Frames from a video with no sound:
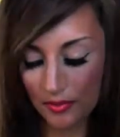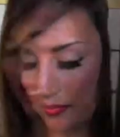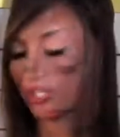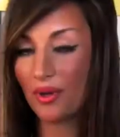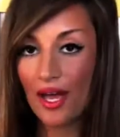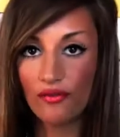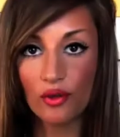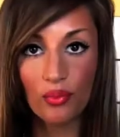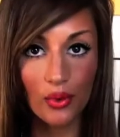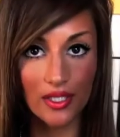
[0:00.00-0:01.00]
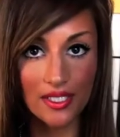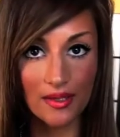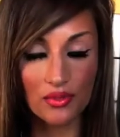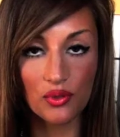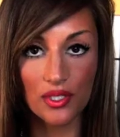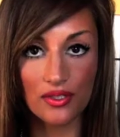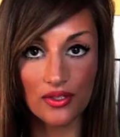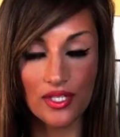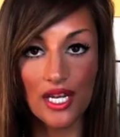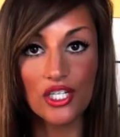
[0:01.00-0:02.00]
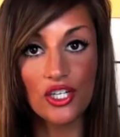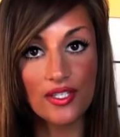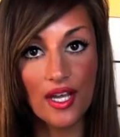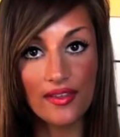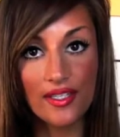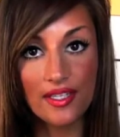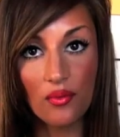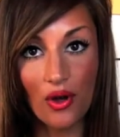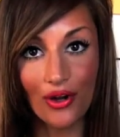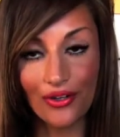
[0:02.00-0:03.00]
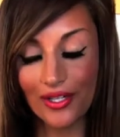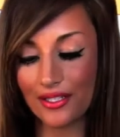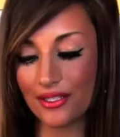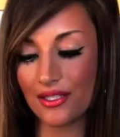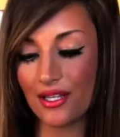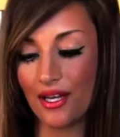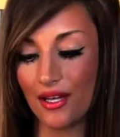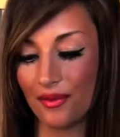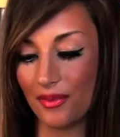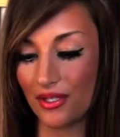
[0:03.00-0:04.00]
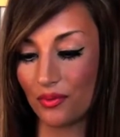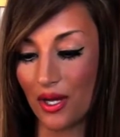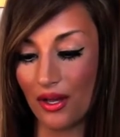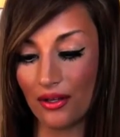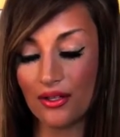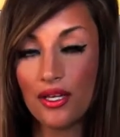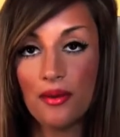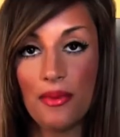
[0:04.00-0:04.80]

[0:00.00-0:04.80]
Then you have your point tip tweezers, and I just got these at Walgreens as well.